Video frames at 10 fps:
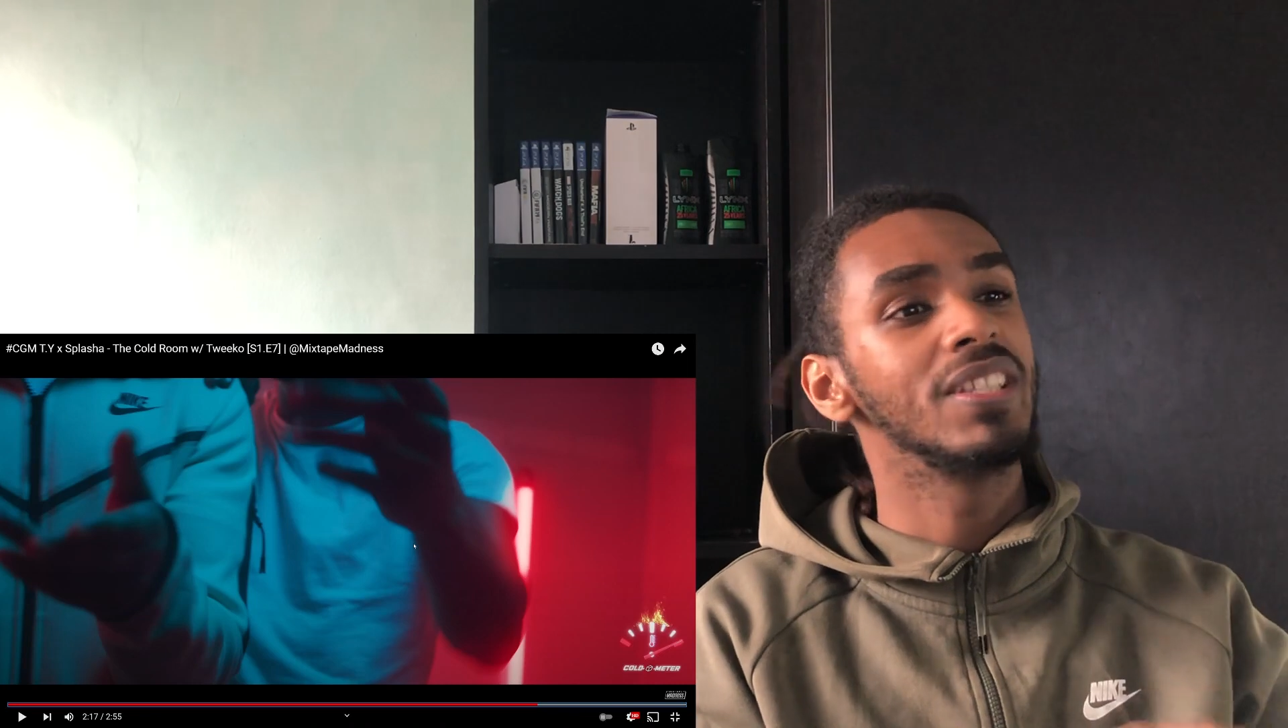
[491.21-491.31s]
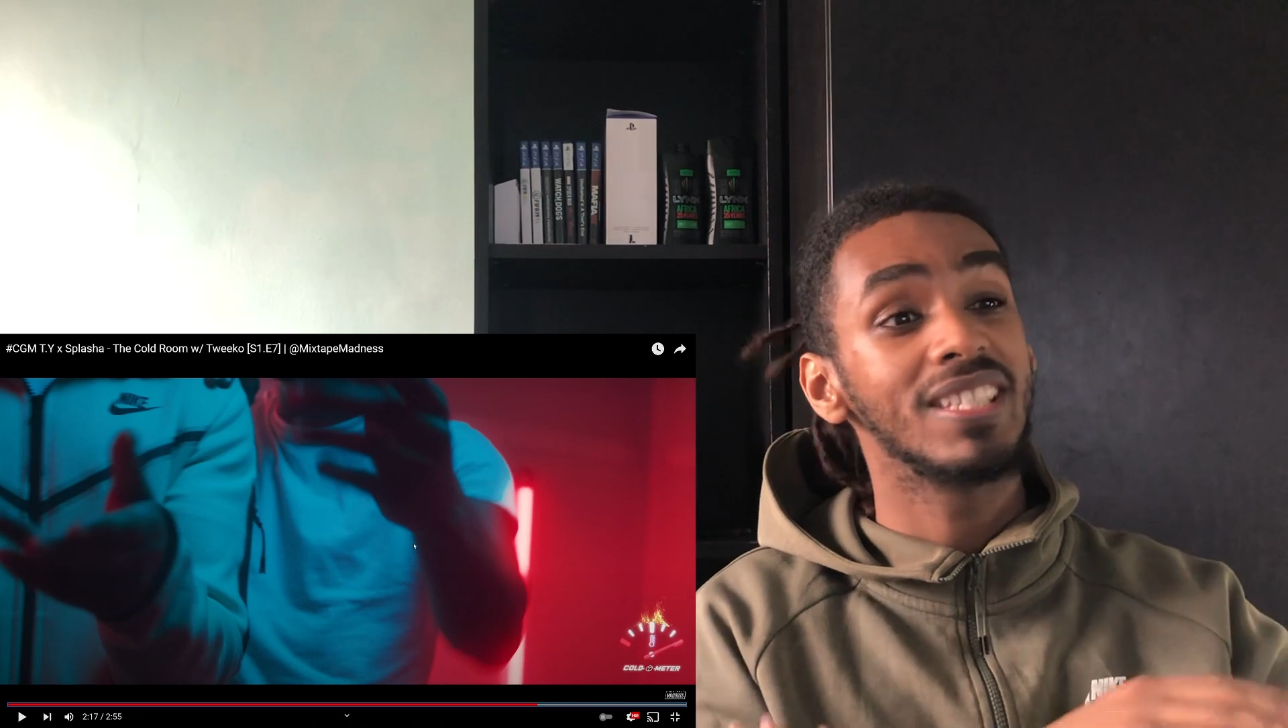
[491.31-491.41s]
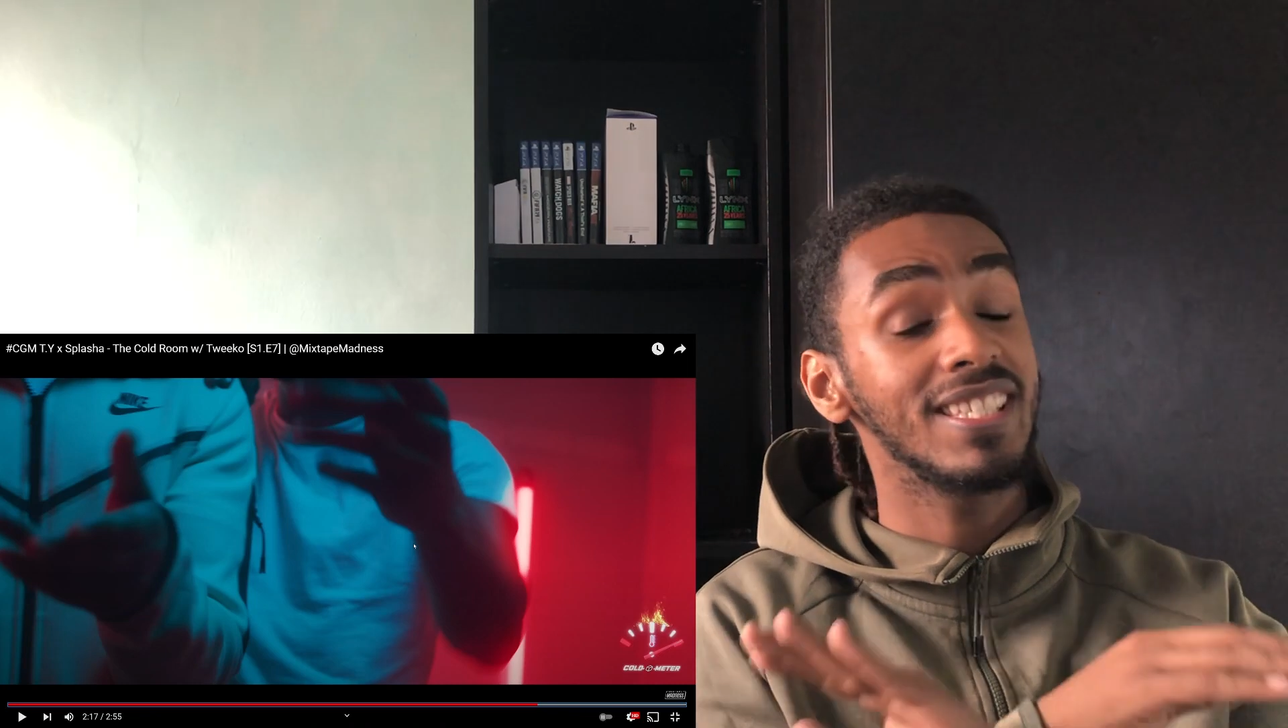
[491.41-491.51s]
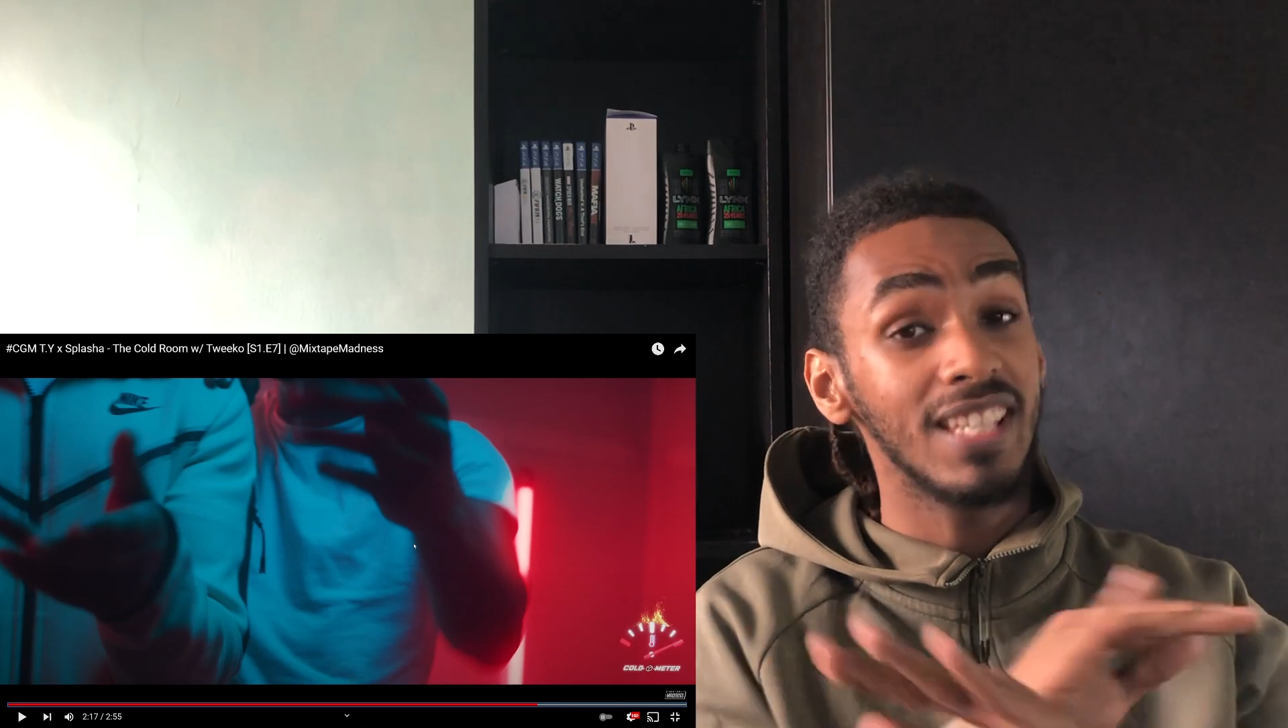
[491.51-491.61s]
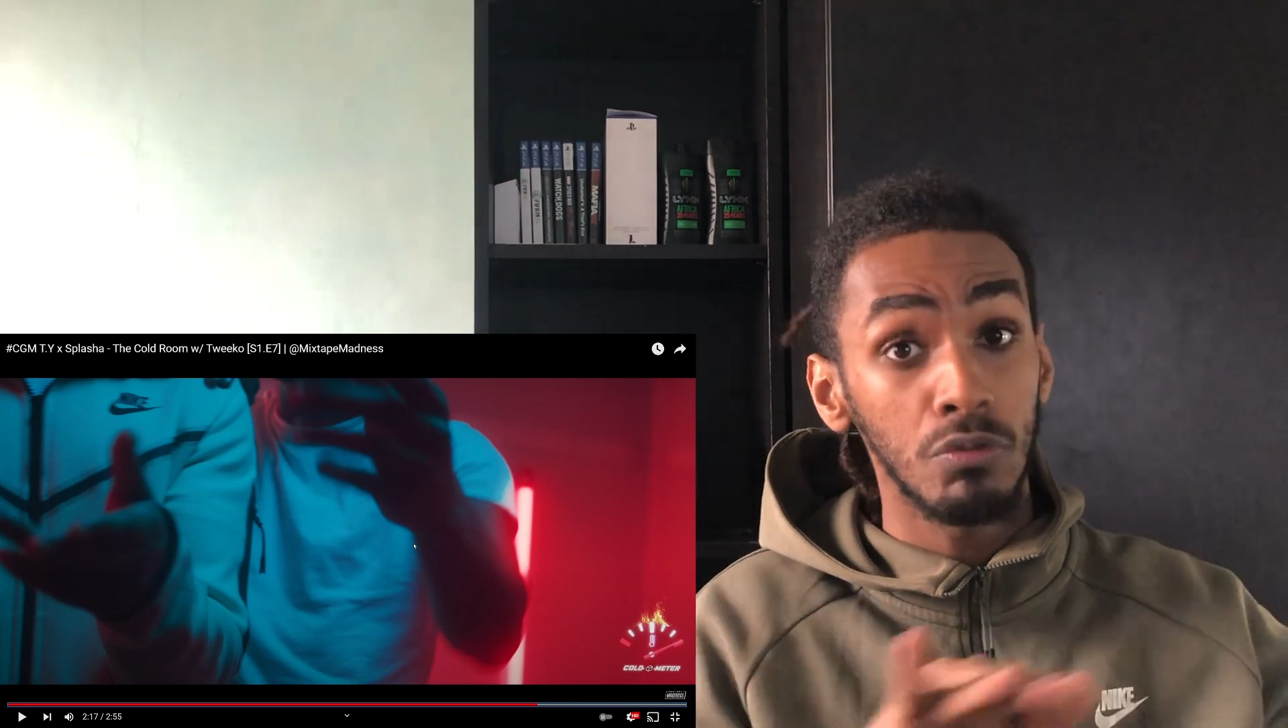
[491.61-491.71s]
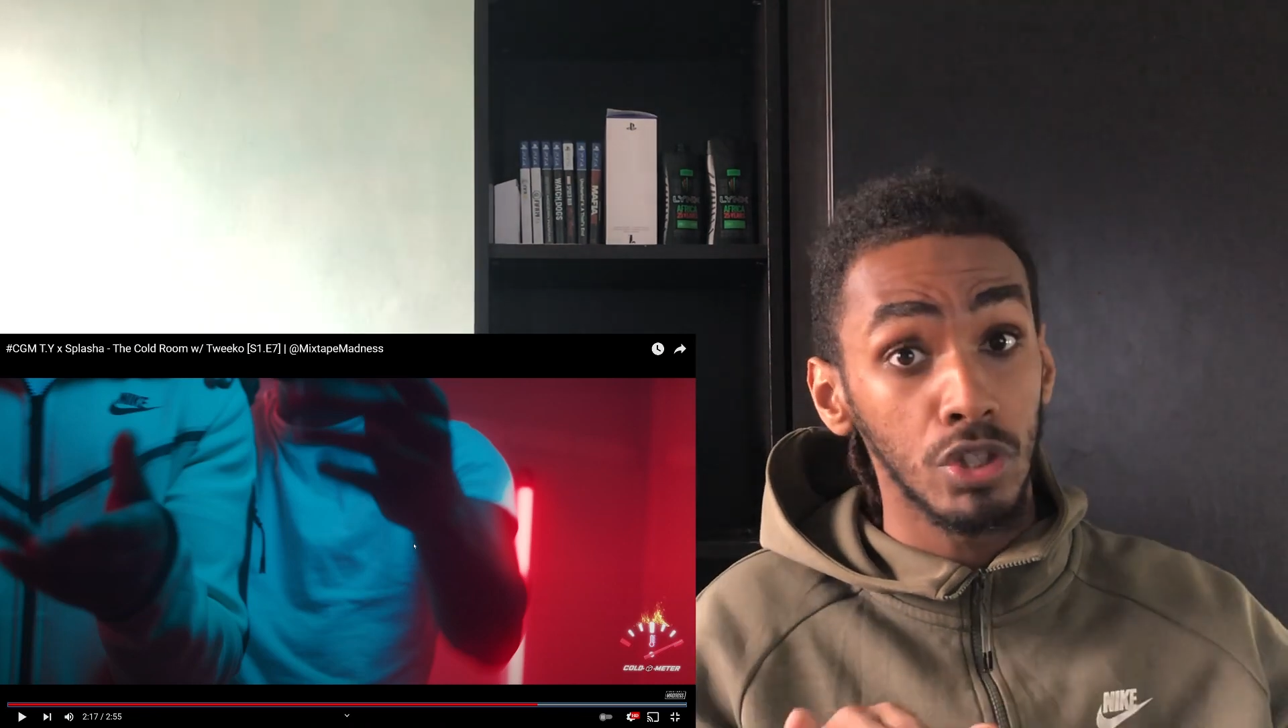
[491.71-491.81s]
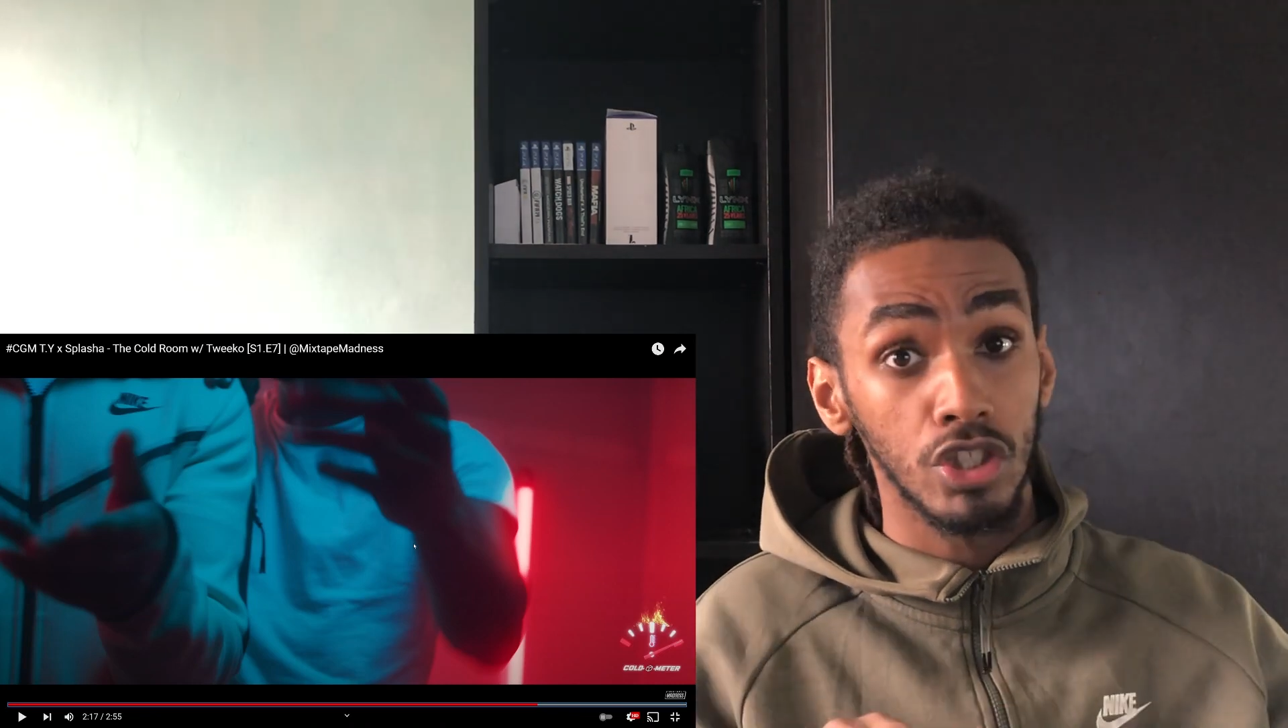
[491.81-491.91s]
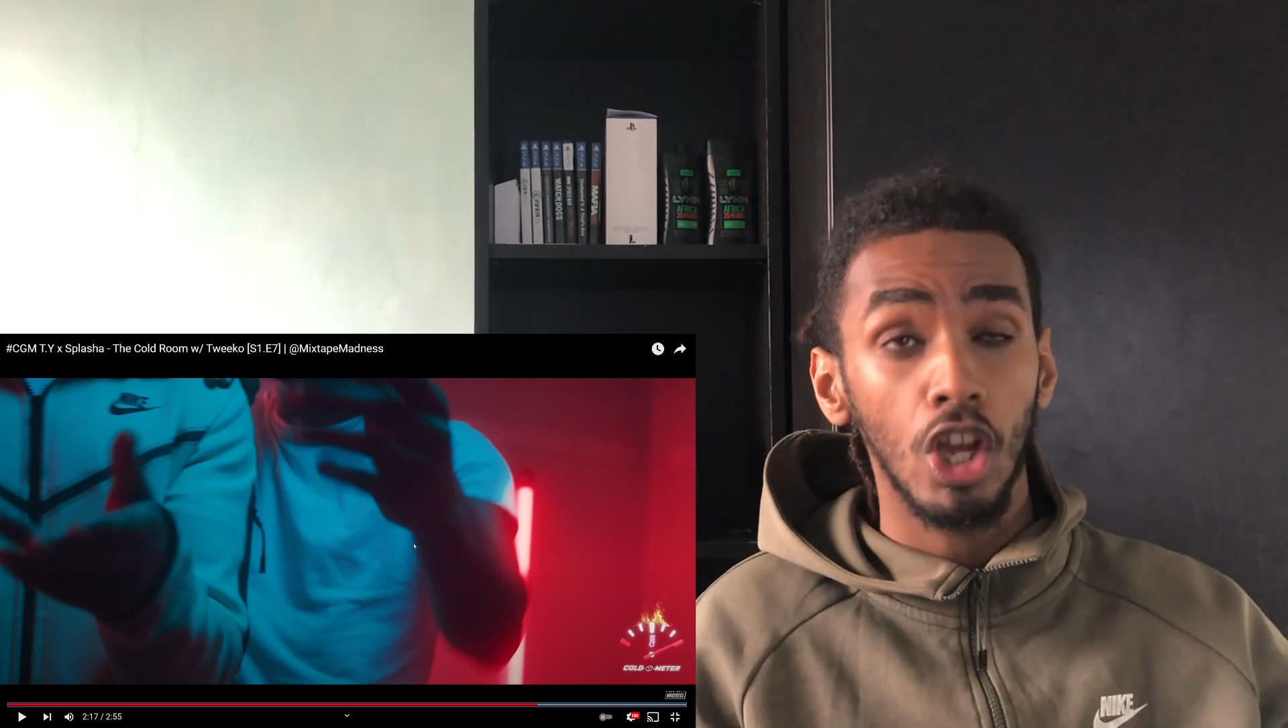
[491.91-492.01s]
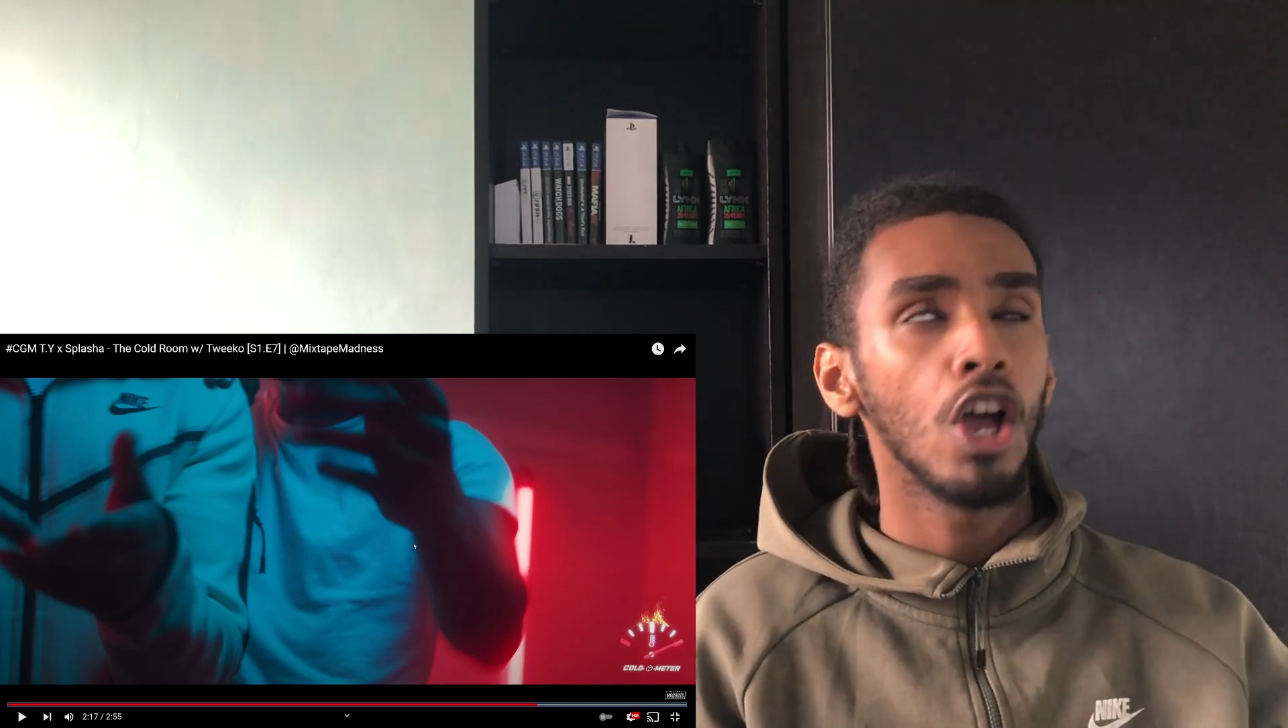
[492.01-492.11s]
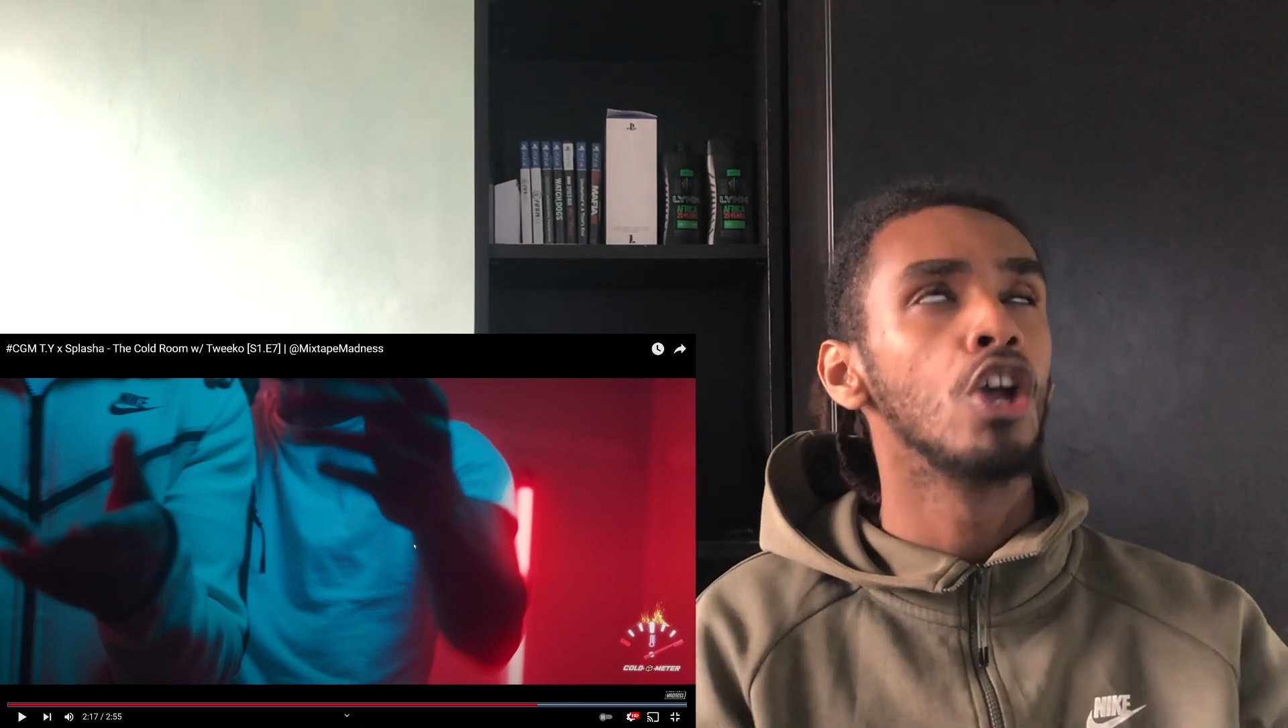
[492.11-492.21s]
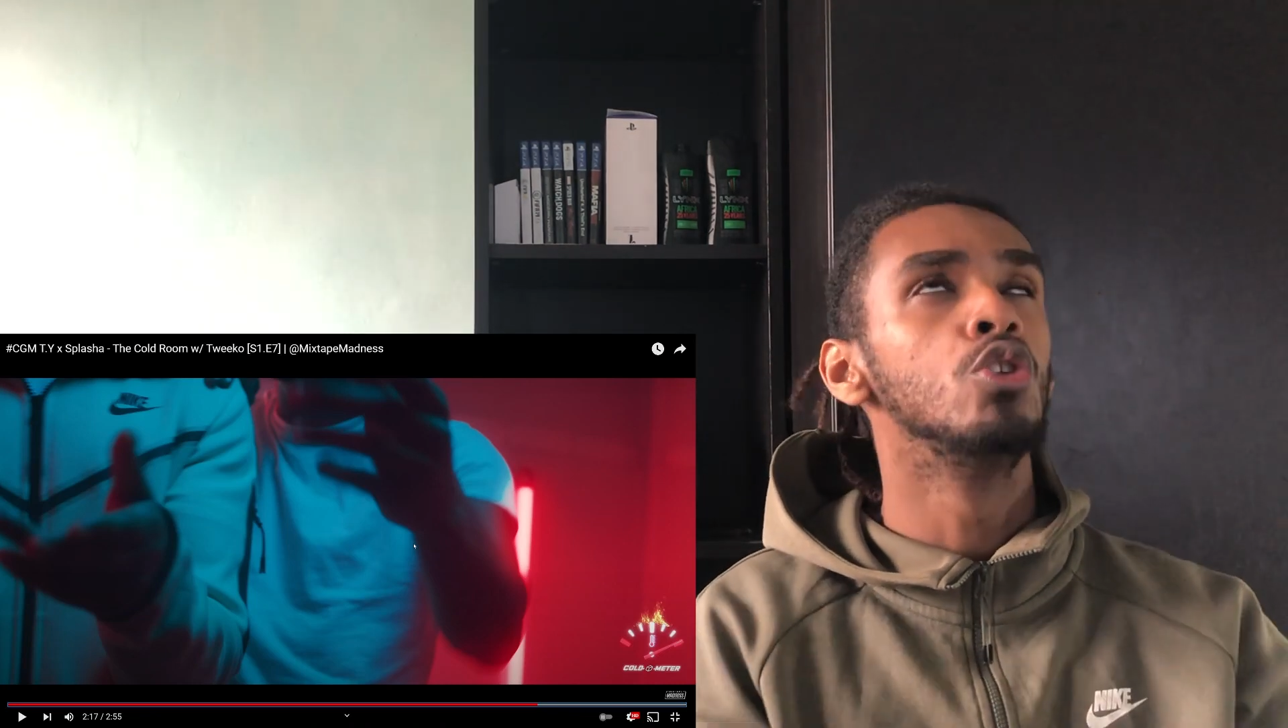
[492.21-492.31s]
is serious,